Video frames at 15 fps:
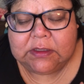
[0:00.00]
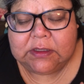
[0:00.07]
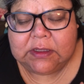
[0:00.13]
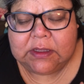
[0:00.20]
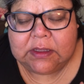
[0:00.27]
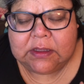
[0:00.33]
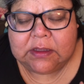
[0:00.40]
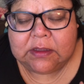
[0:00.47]

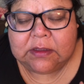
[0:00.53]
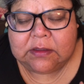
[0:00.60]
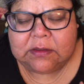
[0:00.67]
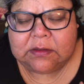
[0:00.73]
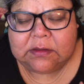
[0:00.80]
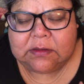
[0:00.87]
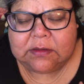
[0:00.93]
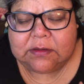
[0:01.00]

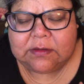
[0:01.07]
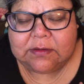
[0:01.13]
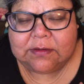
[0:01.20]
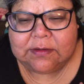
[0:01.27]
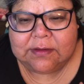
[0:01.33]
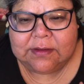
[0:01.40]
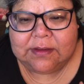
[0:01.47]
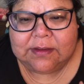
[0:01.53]
And
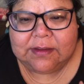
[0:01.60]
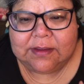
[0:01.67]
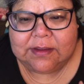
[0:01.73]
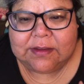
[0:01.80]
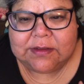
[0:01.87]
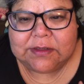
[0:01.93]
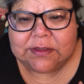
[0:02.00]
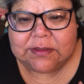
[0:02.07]

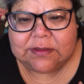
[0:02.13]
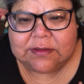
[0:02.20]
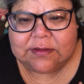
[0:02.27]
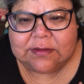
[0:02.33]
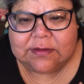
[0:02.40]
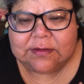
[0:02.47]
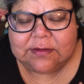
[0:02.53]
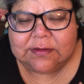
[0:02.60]

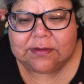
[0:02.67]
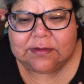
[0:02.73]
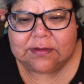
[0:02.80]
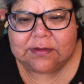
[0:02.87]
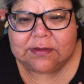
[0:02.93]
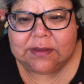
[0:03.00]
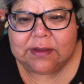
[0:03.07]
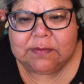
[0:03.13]
the